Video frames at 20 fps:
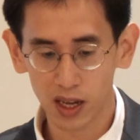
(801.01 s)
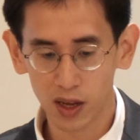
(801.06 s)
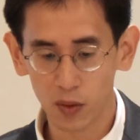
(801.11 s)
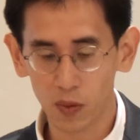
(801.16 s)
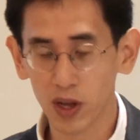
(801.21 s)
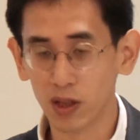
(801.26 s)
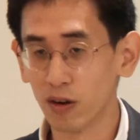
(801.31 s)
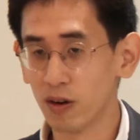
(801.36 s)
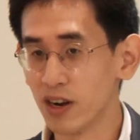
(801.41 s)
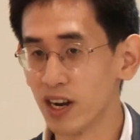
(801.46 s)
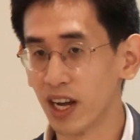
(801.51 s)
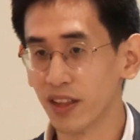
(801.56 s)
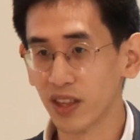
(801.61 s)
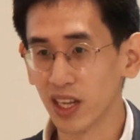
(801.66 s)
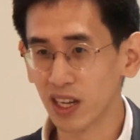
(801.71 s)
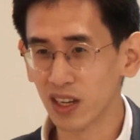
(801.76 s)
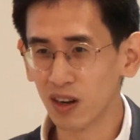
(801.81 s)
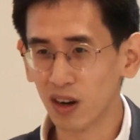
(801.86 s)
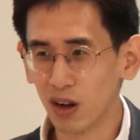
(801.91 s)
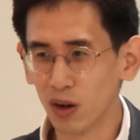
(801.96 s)
whether or not
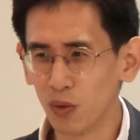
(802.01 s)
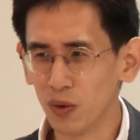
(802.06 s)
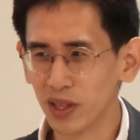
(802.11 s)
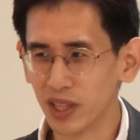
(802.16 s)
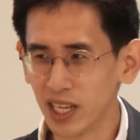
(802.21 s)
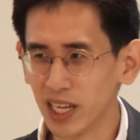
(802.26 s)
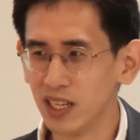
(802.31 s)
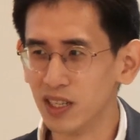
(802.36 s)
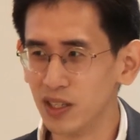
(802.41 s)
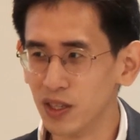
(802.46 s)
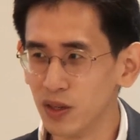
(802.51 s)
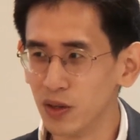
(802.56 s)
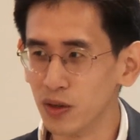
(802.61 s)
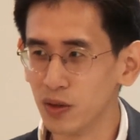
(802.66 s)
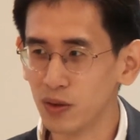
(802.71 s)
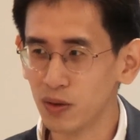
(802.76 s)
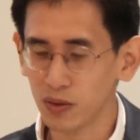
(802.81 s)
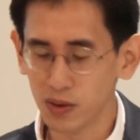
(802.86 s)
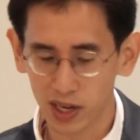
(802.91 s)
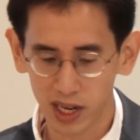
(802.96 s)
they call what they
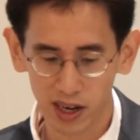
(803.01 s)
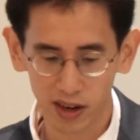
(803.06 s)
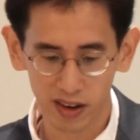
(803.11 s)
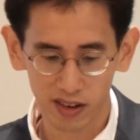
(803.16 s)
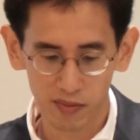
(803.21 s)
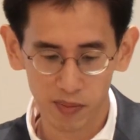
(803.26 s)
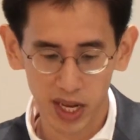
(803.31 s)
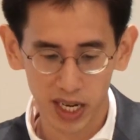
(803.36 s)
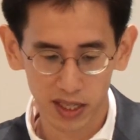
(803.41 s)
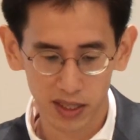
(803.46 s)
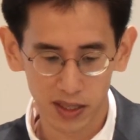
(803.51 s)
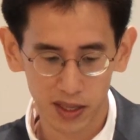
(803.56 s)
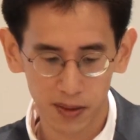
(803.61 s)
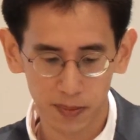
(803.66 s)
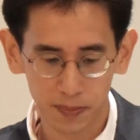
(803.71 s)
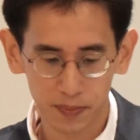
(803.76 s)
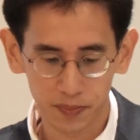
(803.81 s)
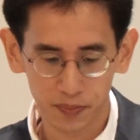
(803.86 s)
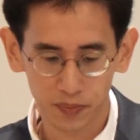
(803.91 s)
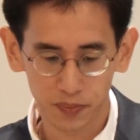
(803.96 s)
do narrative medicine.